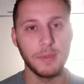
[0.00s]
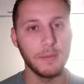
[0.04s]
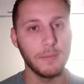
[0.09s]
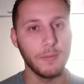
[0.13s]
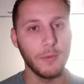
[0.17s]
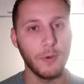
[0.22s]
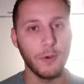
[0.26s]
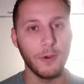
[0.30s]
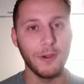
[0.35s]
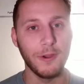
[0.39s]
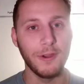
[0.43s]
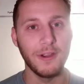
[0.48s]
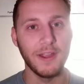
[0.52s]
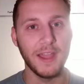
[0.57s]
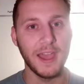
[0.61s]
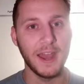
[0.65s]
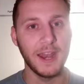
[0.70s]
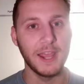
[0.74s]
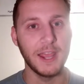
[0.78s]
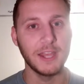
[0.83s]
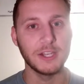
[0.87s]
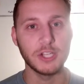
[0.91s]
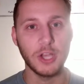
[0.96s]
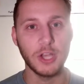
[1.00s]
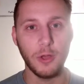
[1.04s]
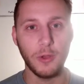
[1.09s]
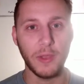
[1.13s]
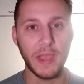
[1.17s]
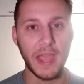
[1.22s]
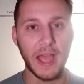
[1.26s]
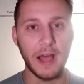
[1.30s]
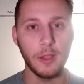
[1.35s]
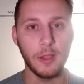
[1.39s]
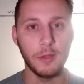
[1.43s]
more NHL
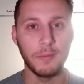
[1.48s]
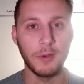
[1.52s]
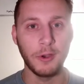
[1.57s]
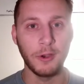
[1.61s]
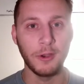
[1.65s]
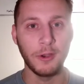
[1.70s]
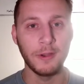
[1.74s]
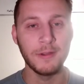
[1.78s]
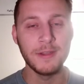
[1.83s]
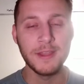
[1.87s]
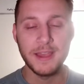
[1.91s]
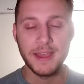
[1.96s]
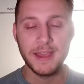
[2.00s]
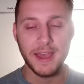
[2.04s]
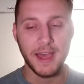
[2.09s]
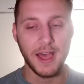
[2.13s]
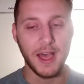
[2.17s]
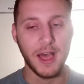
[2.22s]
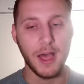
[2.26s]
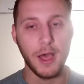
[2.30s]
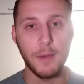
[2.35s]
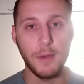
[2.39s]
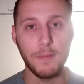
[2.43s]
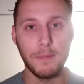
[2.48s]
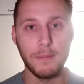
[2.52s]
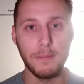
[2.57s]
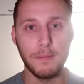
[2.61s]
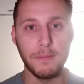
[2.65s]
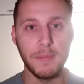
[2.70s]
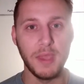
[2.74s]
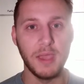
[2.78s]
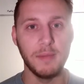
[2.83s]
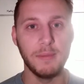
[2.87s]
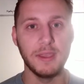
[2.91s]
caliber.
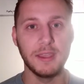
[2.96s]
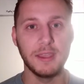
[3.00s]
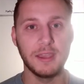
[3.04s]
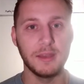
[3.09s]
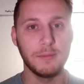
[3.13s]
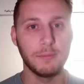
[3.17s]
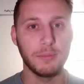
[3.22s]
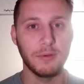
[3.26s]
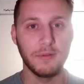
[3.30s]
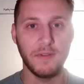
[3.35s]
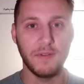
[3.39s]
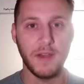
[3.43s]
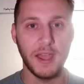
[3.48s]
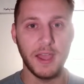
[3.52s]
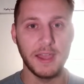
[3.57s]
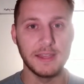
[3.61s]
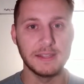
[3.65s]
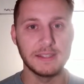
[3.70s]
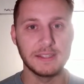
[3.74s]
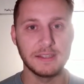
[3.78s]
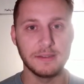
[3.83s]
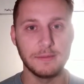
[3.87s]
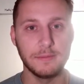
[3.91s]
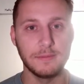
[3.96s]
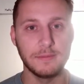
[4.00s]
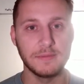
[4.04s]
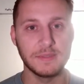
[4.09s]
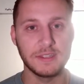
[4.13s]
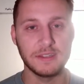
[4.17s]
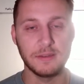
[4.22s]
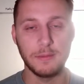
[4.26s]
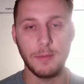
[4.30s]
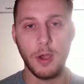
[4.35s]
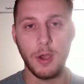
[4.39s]
Maybe can provide some
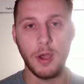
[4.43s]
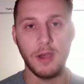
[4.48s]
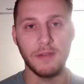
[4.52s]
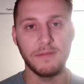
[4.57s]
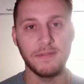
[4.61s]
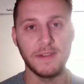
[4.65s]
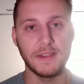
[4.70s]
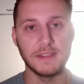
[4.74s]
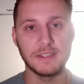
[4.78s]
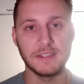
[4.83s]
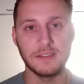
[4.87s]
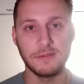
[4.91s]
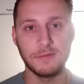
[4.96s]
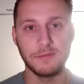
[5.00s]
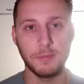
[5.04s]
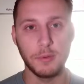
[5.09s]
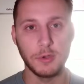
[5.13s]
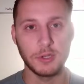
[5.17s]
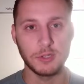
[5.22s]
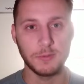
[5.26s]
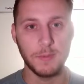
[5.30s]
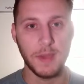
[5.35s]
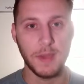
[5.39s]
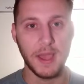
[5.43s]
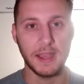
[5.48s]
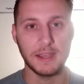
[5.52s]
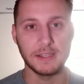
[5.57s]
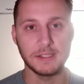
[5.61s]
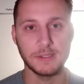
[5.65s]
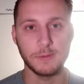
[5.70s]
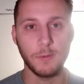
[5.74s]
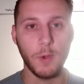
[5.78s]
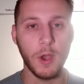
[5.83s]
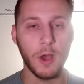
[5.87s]
offensive pushback
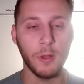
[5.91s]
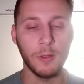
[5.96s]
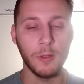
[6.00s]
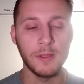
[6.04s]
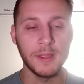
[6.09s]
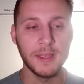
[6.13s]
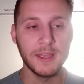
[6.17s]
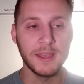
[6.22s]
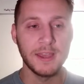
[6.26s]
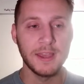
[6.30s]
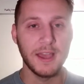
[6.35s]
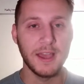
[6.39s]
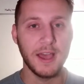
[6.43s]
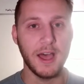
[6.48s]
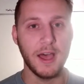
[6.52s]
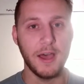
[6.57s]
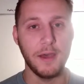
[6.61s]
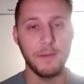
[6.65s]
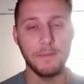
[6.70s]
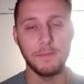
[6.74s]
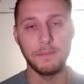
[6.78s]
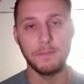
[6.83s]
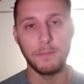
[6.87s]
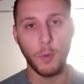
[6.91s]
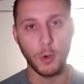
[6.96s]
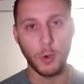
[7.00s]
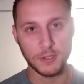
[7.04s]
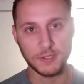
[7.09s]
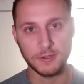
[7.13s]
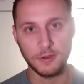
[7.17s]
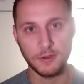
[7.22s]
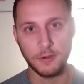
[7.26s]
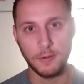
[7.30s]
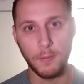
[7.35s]
as well.
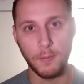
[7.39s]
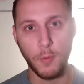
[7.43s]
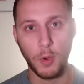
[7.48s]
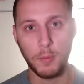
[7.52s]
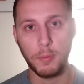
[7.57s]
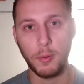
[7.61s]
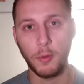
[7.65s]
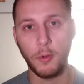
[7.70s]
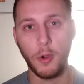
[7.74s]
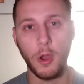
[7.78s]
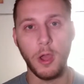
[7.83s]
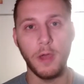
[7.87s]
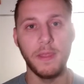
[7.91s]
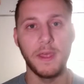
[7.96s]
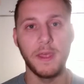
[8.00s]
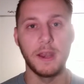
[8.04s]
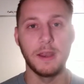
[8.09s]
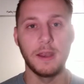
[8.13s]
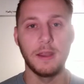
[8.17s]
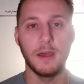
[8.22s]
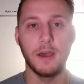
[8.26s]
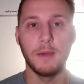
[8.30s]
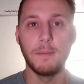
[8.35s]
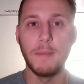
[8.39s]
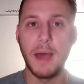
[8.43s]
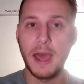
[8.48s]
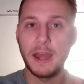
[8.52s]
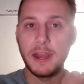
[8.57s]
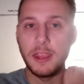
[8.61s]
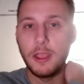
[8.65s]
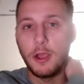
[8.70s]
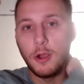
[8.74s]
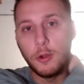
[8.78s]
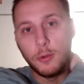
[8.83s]
More Perron than
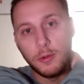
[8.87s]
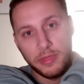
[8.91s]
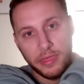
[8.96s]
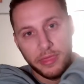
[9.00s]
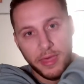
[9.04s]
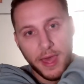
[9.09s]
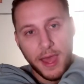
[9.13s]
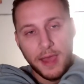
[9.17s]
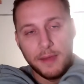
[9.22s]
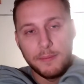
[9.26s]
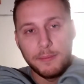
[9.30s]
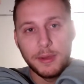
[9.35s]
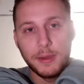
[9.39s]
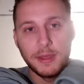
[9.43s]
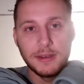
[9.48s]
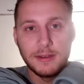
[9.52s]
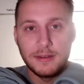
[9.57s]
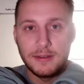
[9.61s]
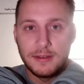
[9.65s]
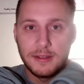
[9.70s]
Amadio with that, but